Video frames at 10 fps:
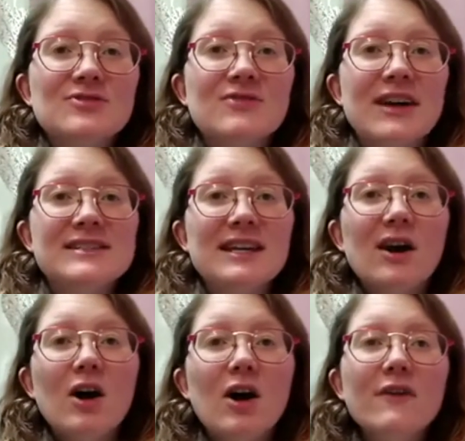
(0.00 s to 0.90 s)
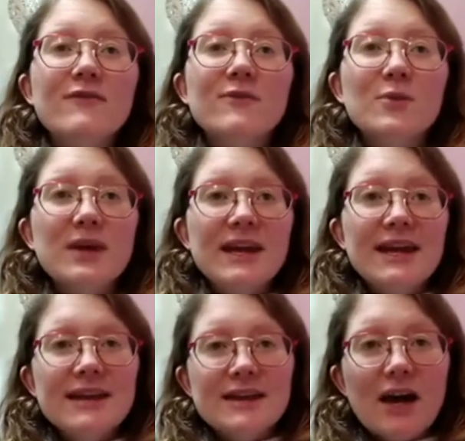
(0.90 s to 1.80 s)
Ready? Off
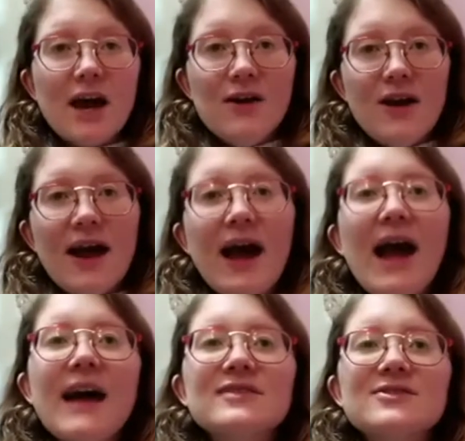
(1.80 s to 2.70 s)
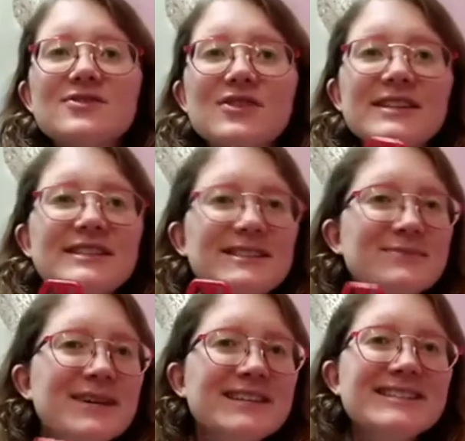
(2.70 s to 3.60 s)
we go. At
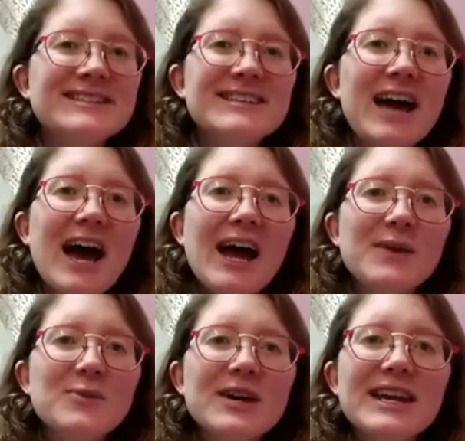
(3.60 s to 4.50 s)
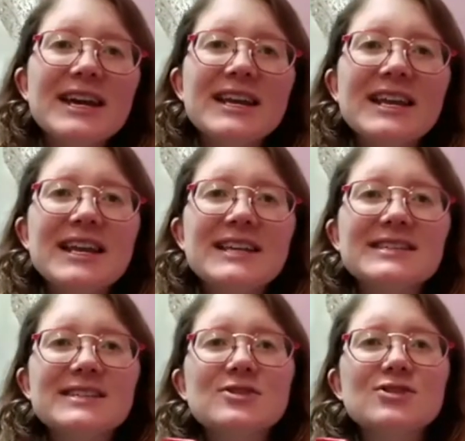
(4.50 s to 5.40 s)
Christmas time we
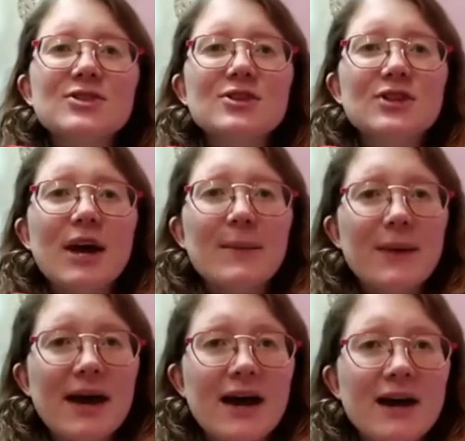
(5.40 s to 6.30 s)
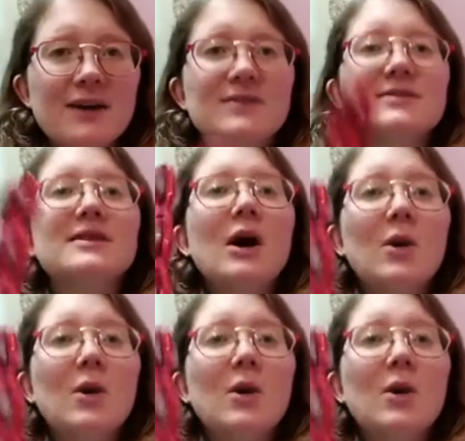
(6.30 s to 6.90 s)
listen to the bells.